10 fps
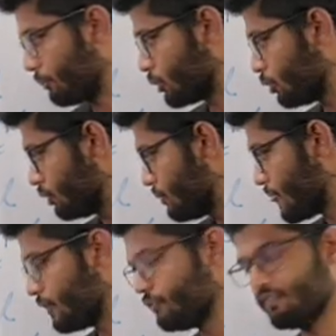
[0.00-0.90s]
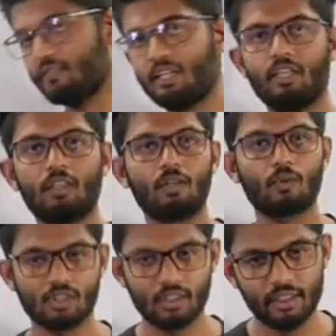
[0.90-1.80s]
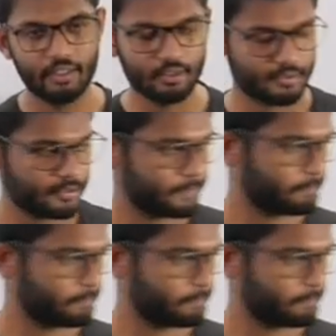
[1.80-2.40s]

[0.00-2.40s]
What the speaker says: up to 15,000 liters.